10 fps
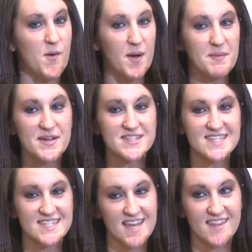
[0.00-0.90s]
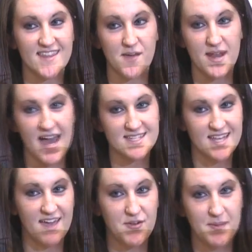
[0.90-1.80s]
One person said that they would ask
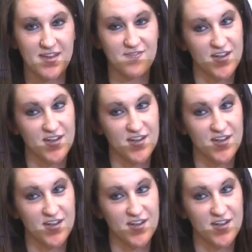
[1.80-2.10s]
everybody